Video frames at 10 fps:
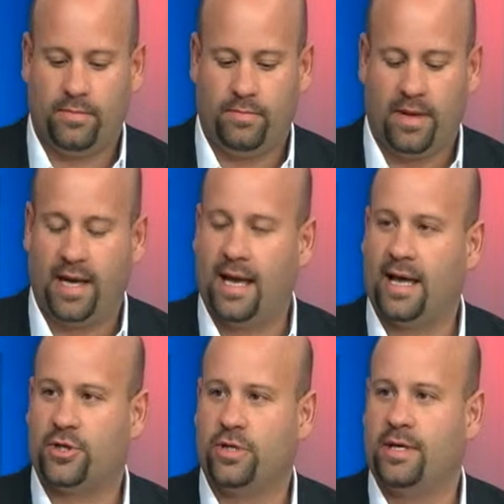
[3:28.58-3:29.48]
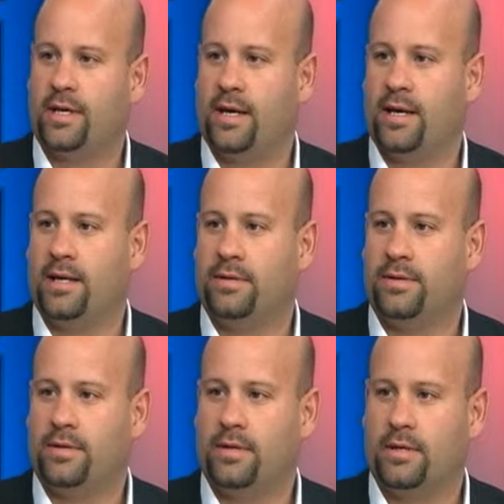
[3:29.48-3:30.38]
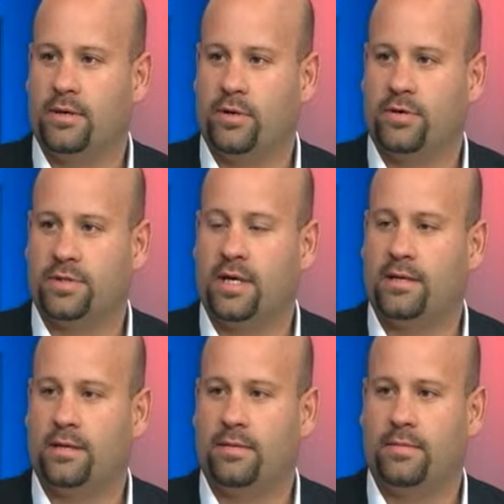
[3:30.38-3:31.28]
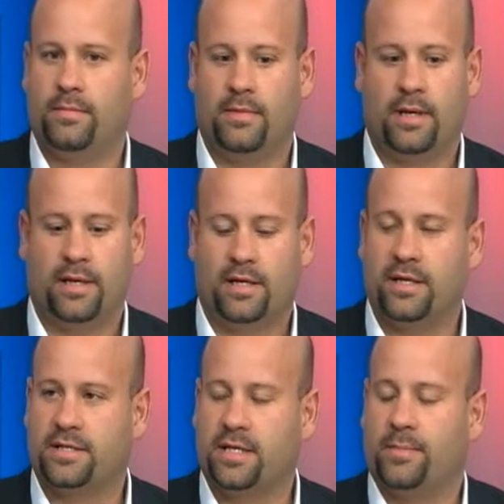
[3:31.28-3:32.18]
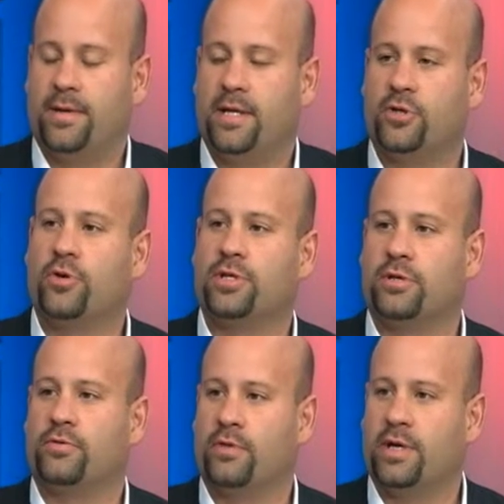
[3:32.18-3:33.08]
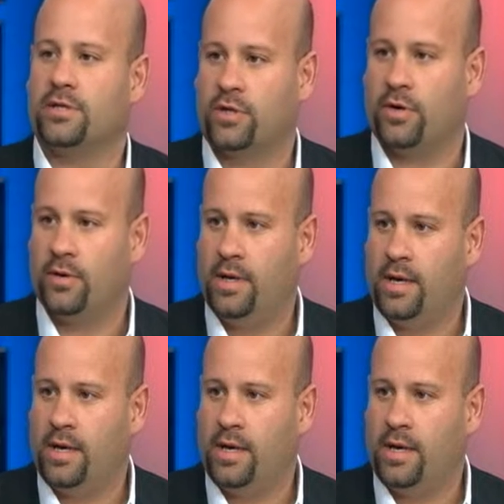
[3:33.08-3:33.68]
met Ashley and her son Nicholas at the pediatrician 3 years ago,